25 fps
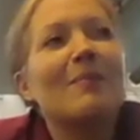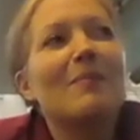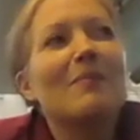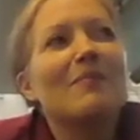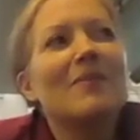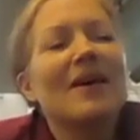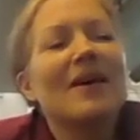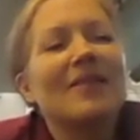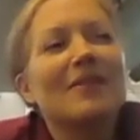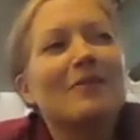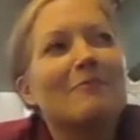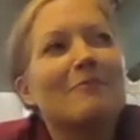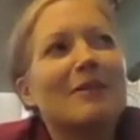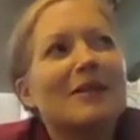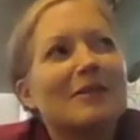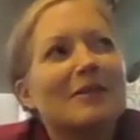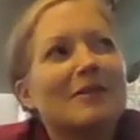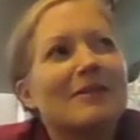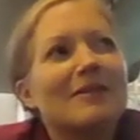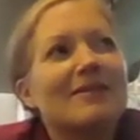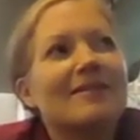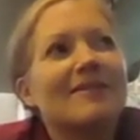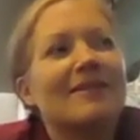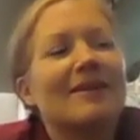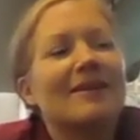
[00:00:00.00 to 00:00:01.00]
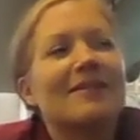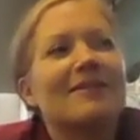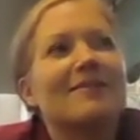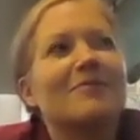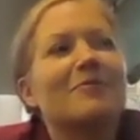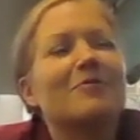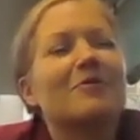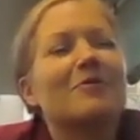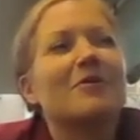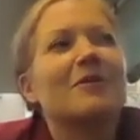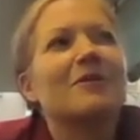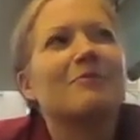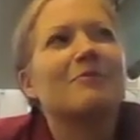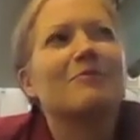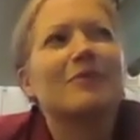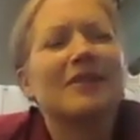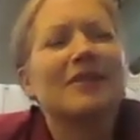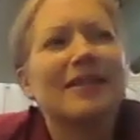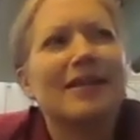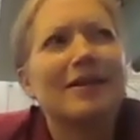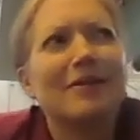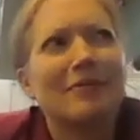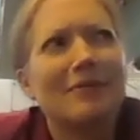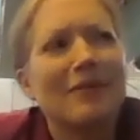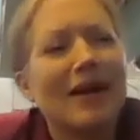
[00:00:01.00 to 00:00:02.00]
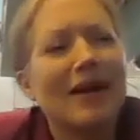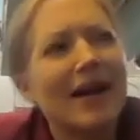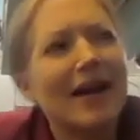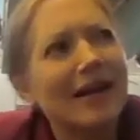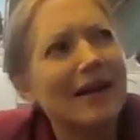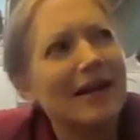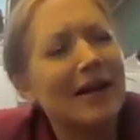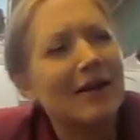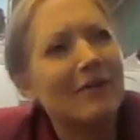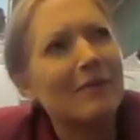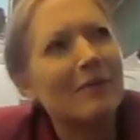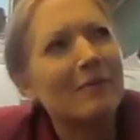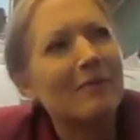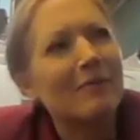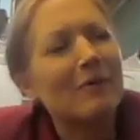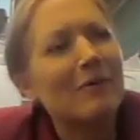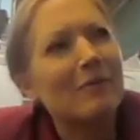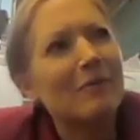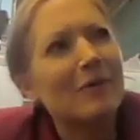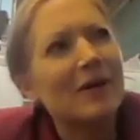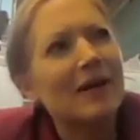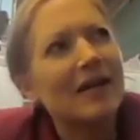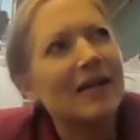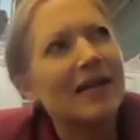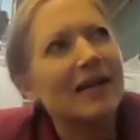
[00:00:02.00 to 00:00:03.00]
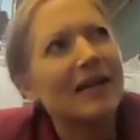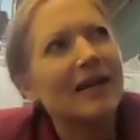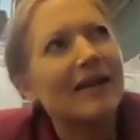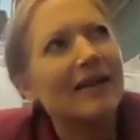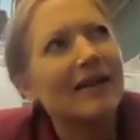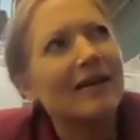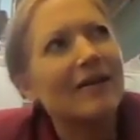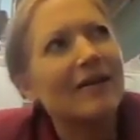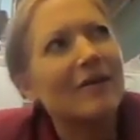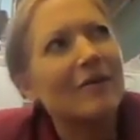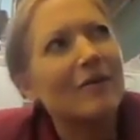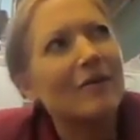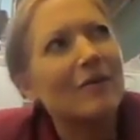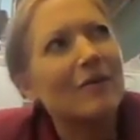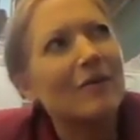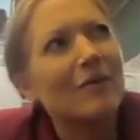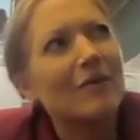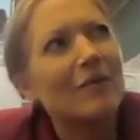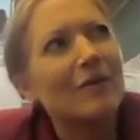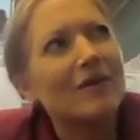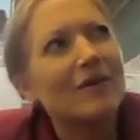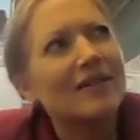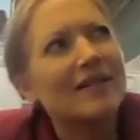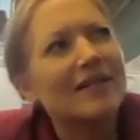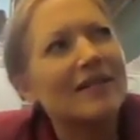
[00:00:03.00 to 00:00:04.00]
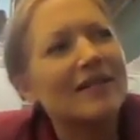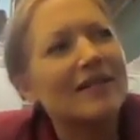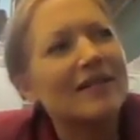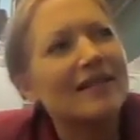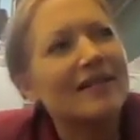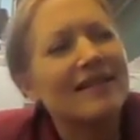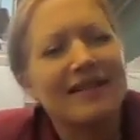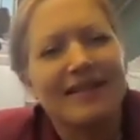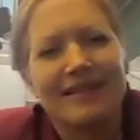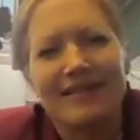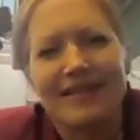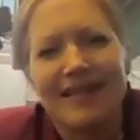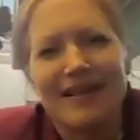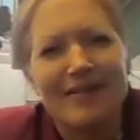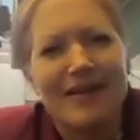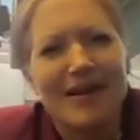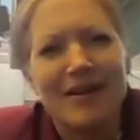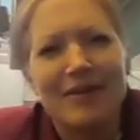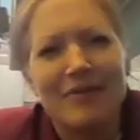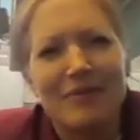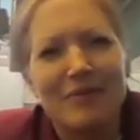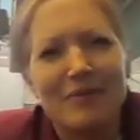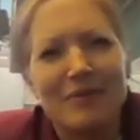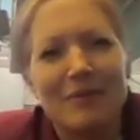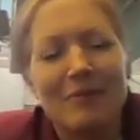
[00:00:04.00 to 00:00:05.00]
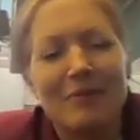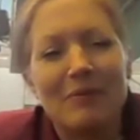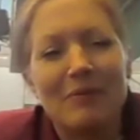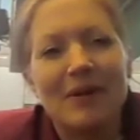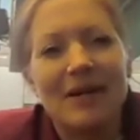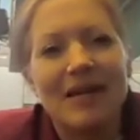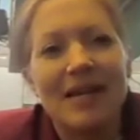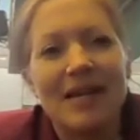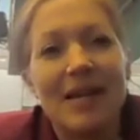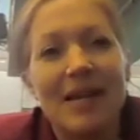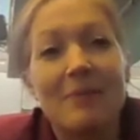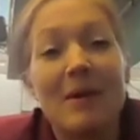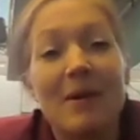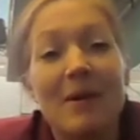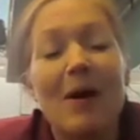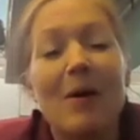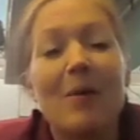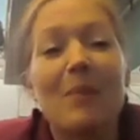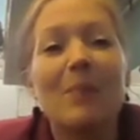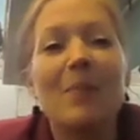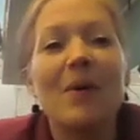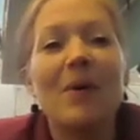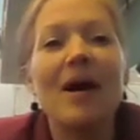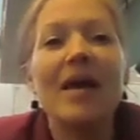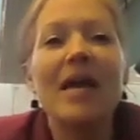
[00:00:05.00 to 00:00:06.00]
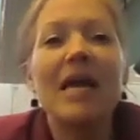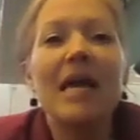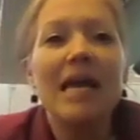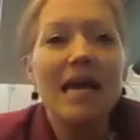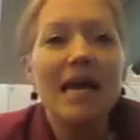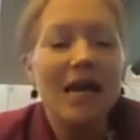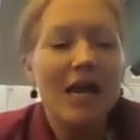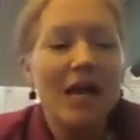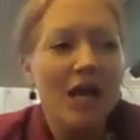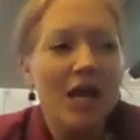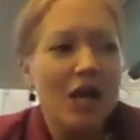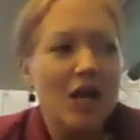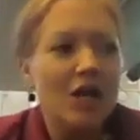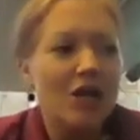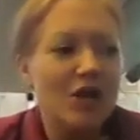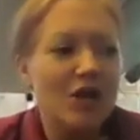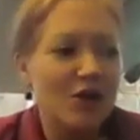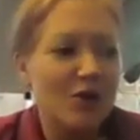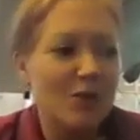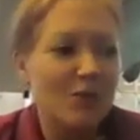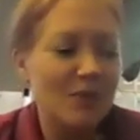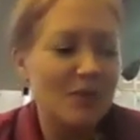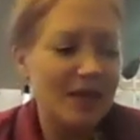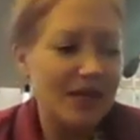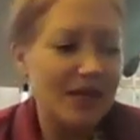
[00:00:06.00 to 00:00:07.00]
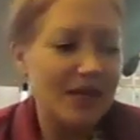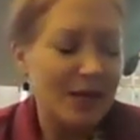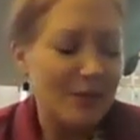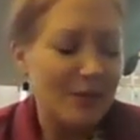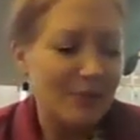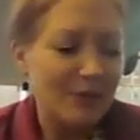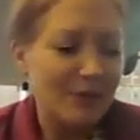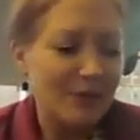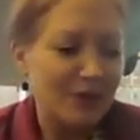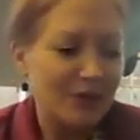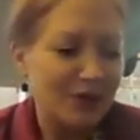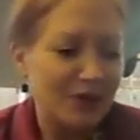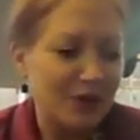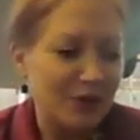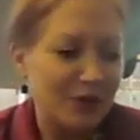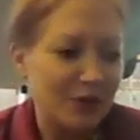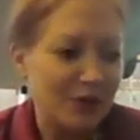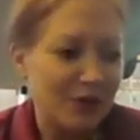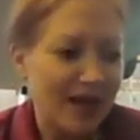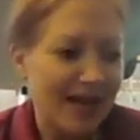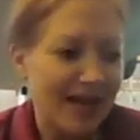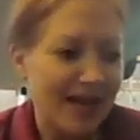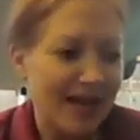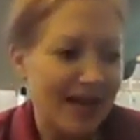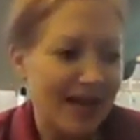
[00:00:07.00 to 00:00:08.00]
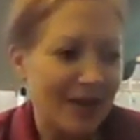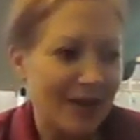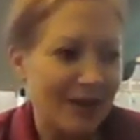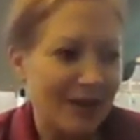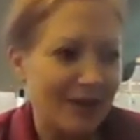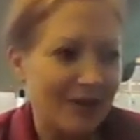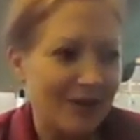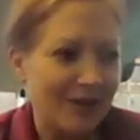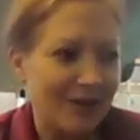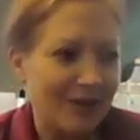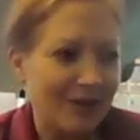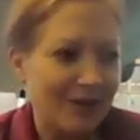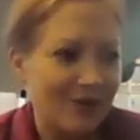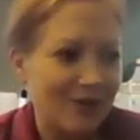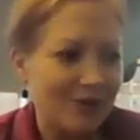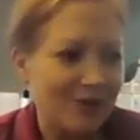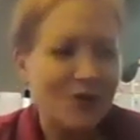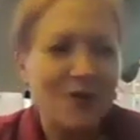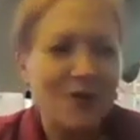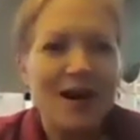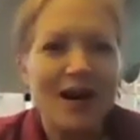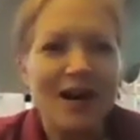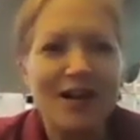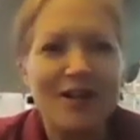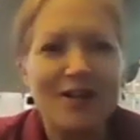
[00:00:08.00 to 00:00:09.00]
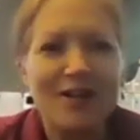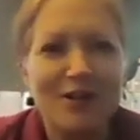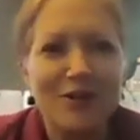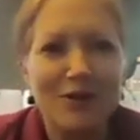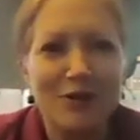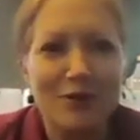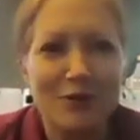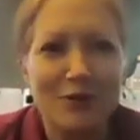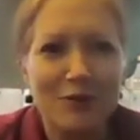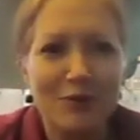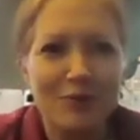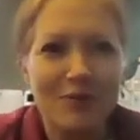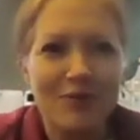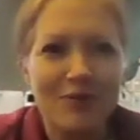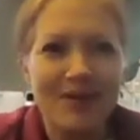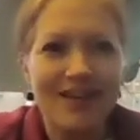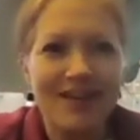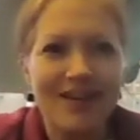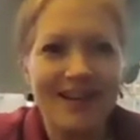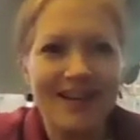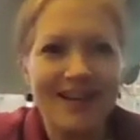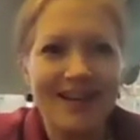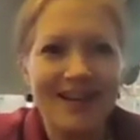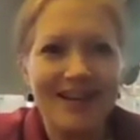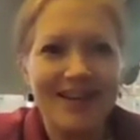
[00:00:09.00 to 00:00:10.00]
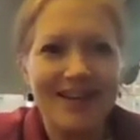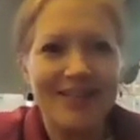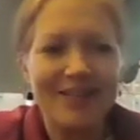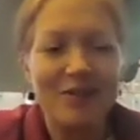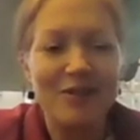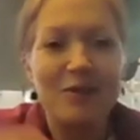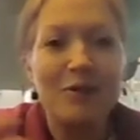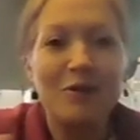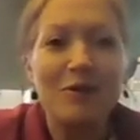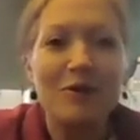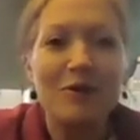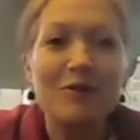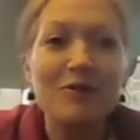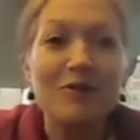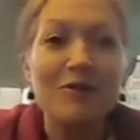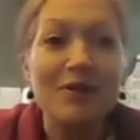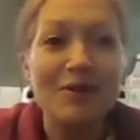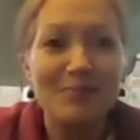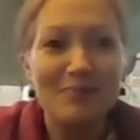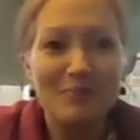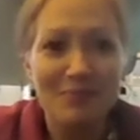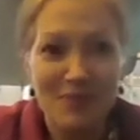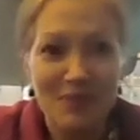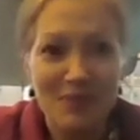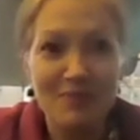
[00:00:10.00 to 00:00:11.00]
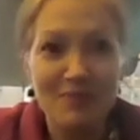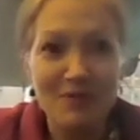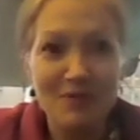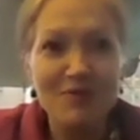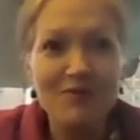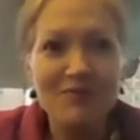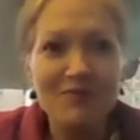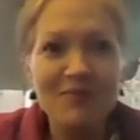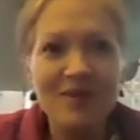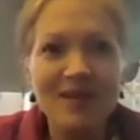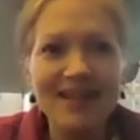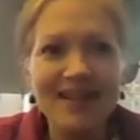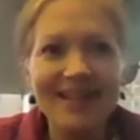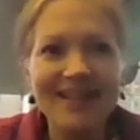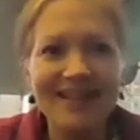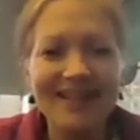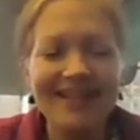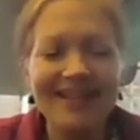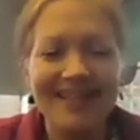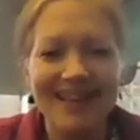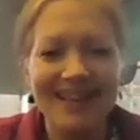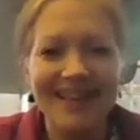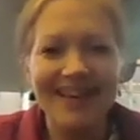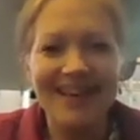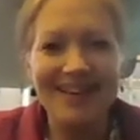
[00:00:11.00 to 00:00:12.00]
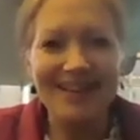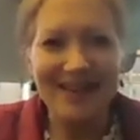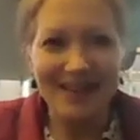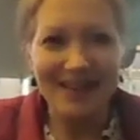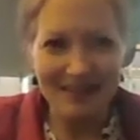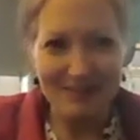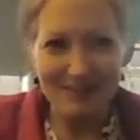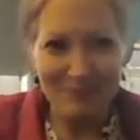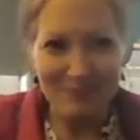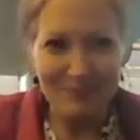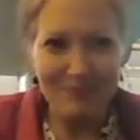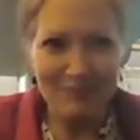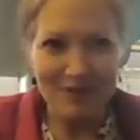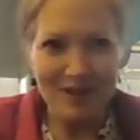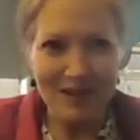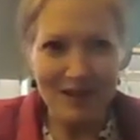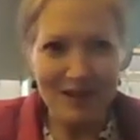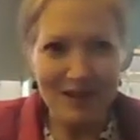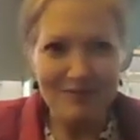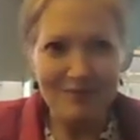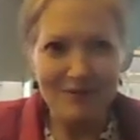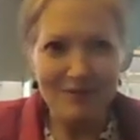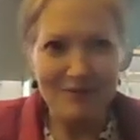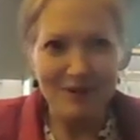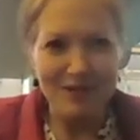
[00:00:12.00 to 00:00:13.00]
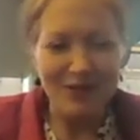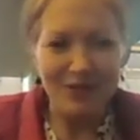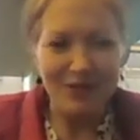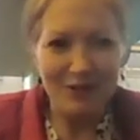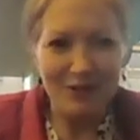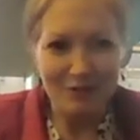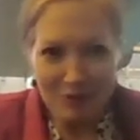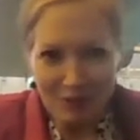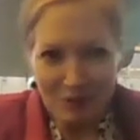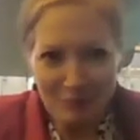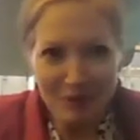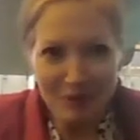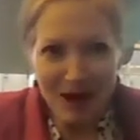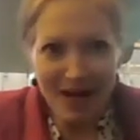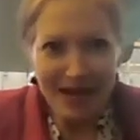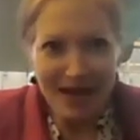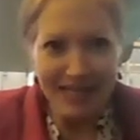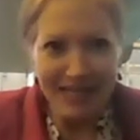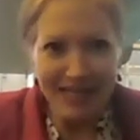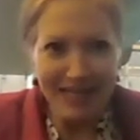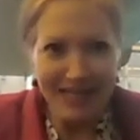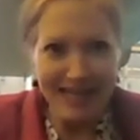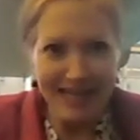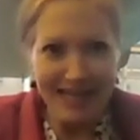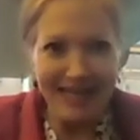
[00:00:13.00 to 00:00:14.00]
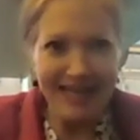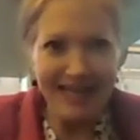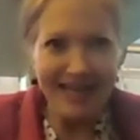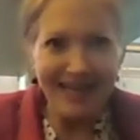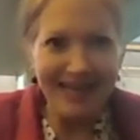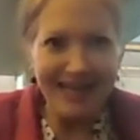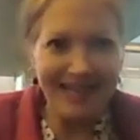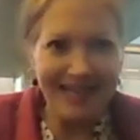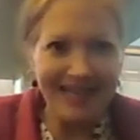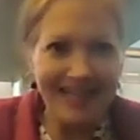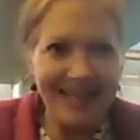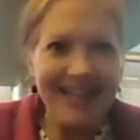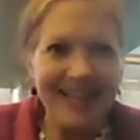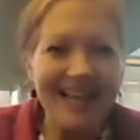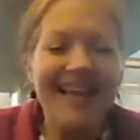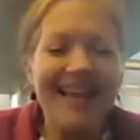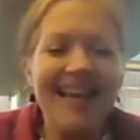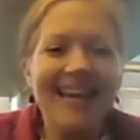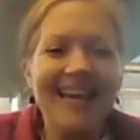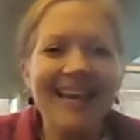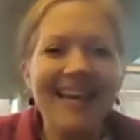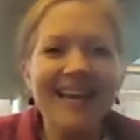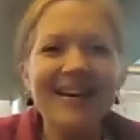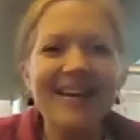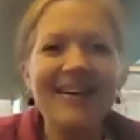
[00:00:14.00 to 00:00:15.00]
Not that West Side Story was. I can't remember when it was. It in the 70s. I don't remember when it came out, but. You know, being able to like try to learn the movement, like while I was watching and rewinding it, and you